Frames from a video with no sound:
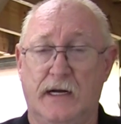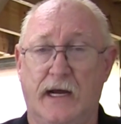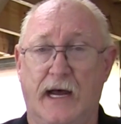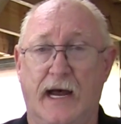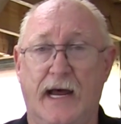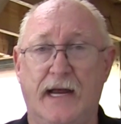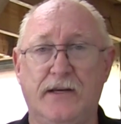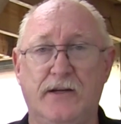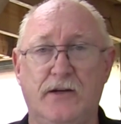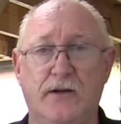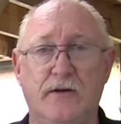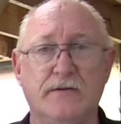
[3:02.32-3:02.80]

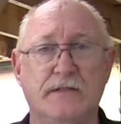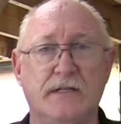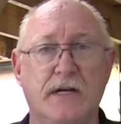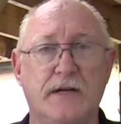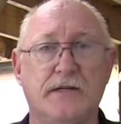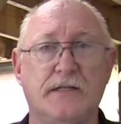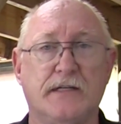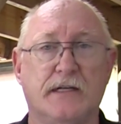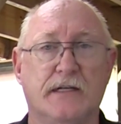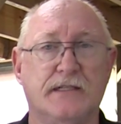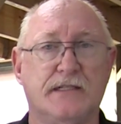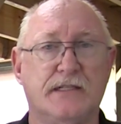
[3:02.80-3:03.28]
It
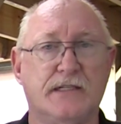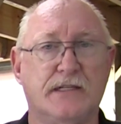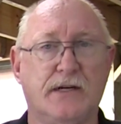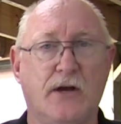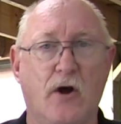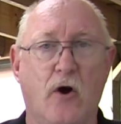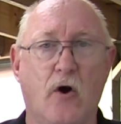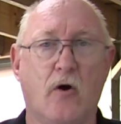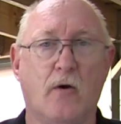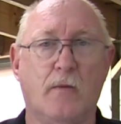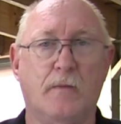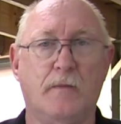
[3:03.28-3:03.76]
uses a
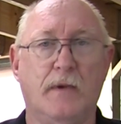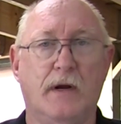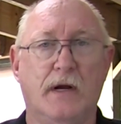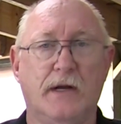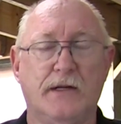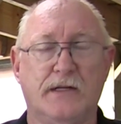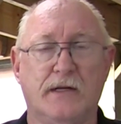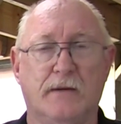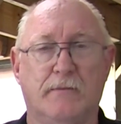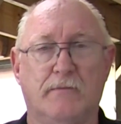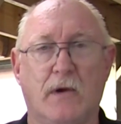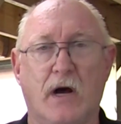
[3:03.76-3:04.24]
scope
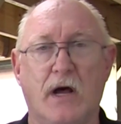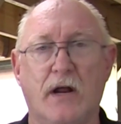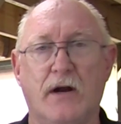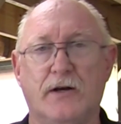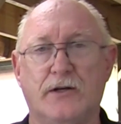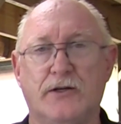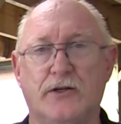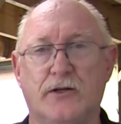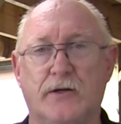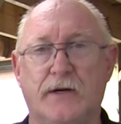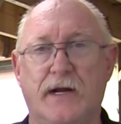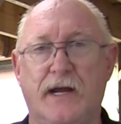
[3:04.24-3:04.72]
to
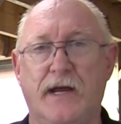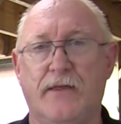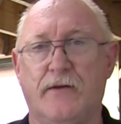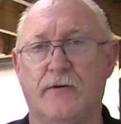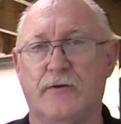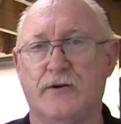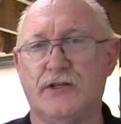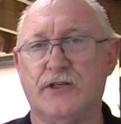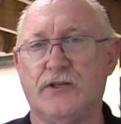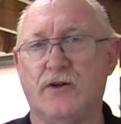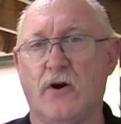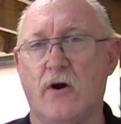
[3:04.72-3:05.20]
monitor
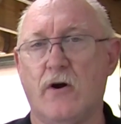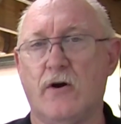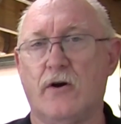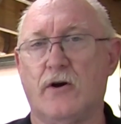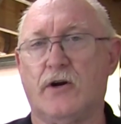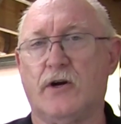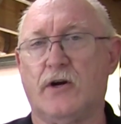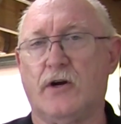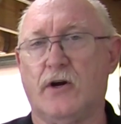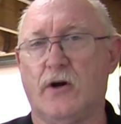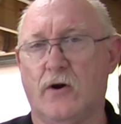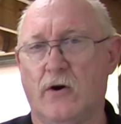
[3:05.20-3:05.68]
either
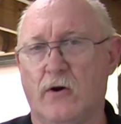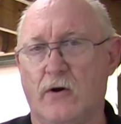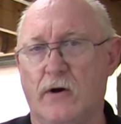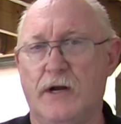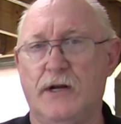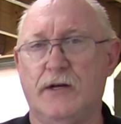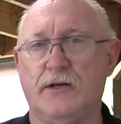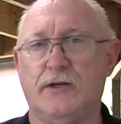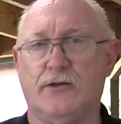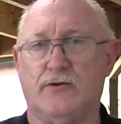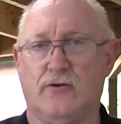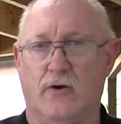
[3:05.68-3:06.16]
starter
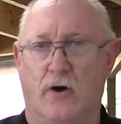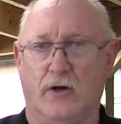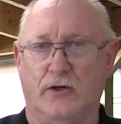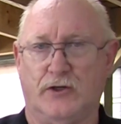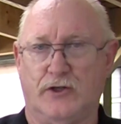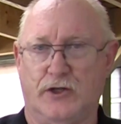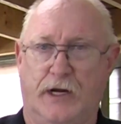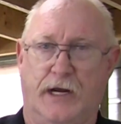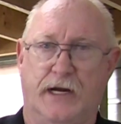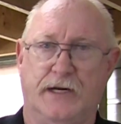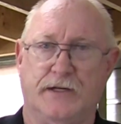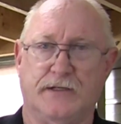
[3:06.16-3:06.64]
current draw
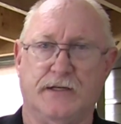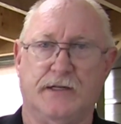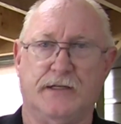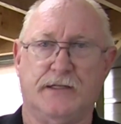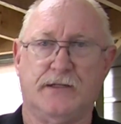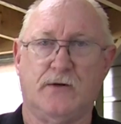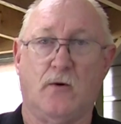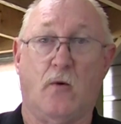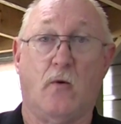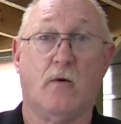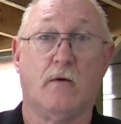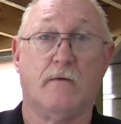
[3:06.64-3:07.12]

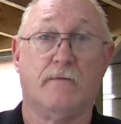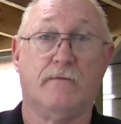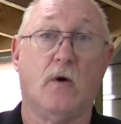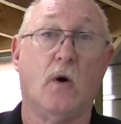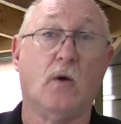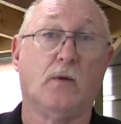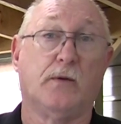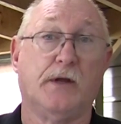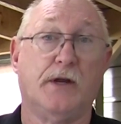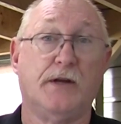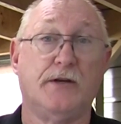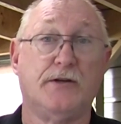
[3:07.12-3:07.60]
changes or
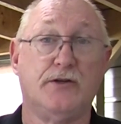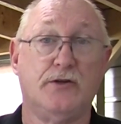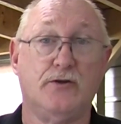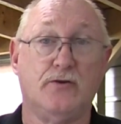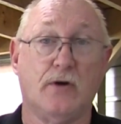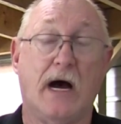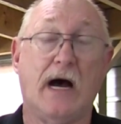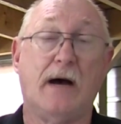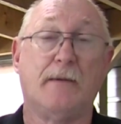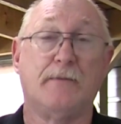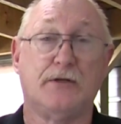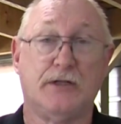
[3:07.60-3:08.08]
voltage
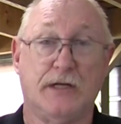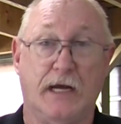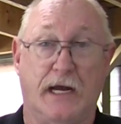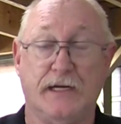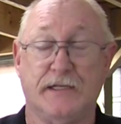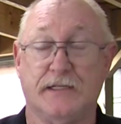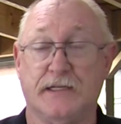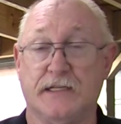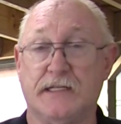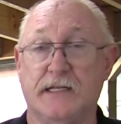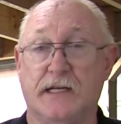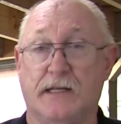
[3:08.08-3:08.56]
drop
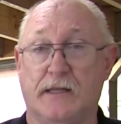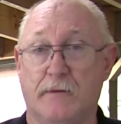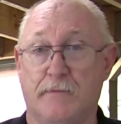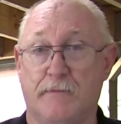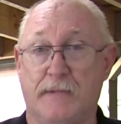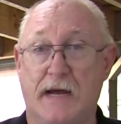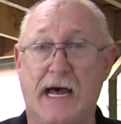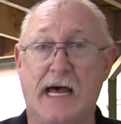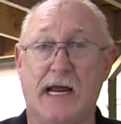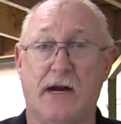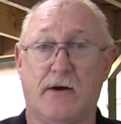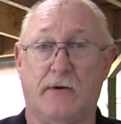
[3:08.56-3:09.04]
changes at the
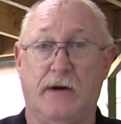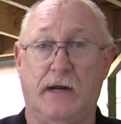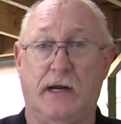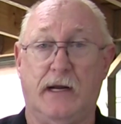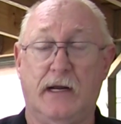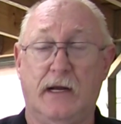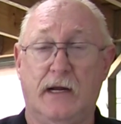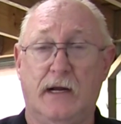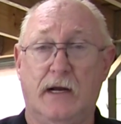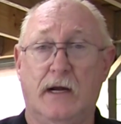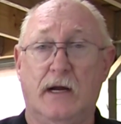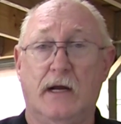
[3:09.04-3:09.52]
battery
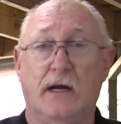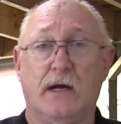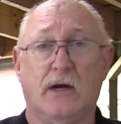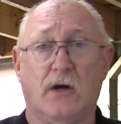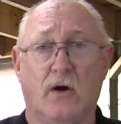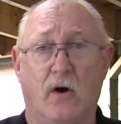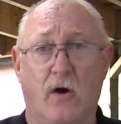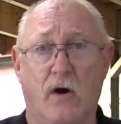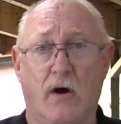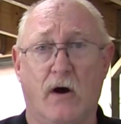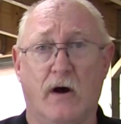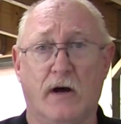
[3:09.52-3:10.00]

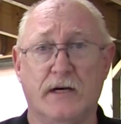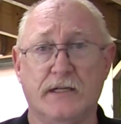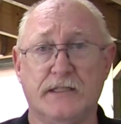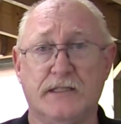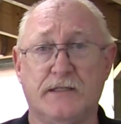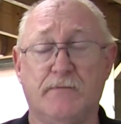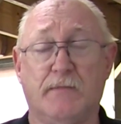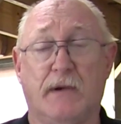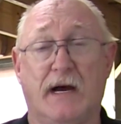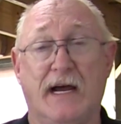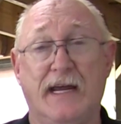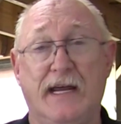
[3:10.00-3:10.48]

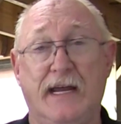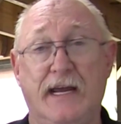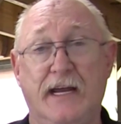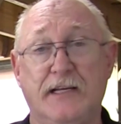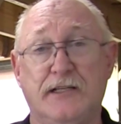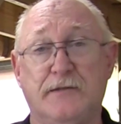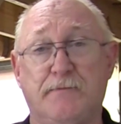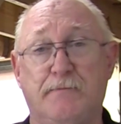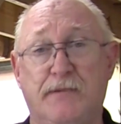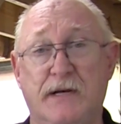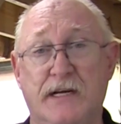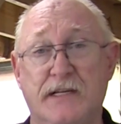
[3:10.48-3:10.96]
caused by
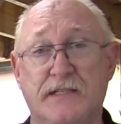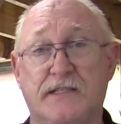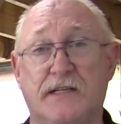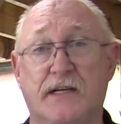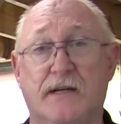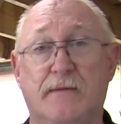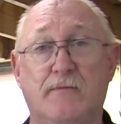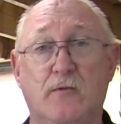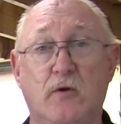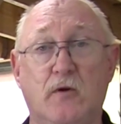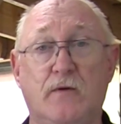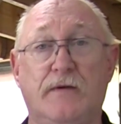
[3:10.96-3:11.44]
each
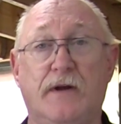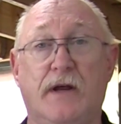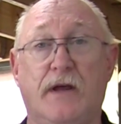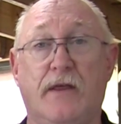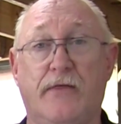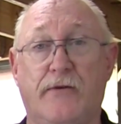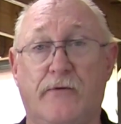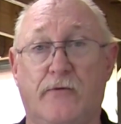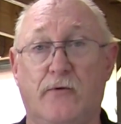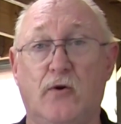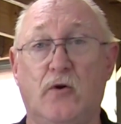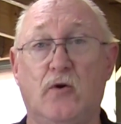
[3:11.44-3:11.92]
piston moving
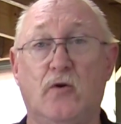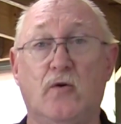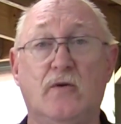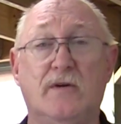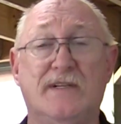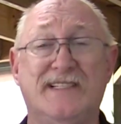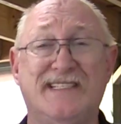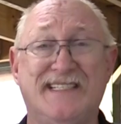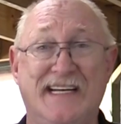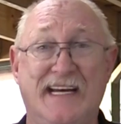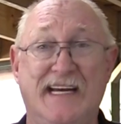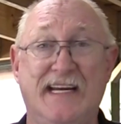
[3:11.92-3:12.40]

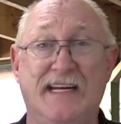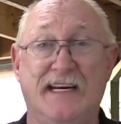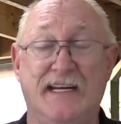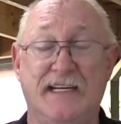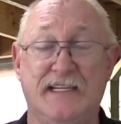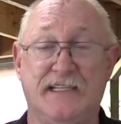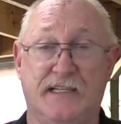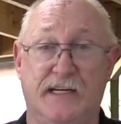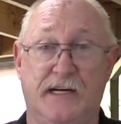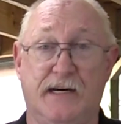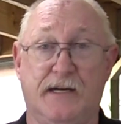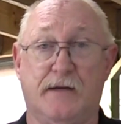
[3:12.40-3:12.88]
through
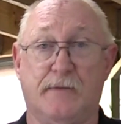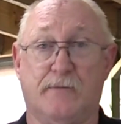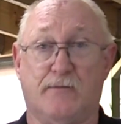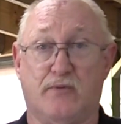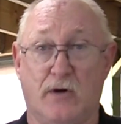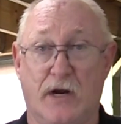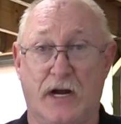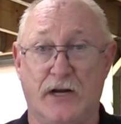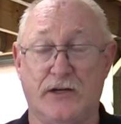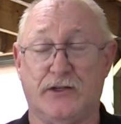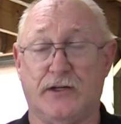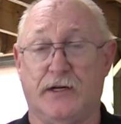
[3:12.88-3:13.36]
TDC
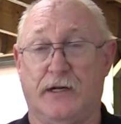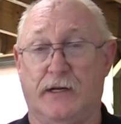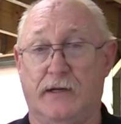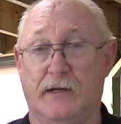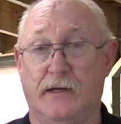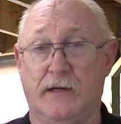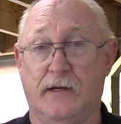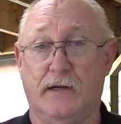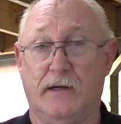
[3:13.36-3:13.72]
compression.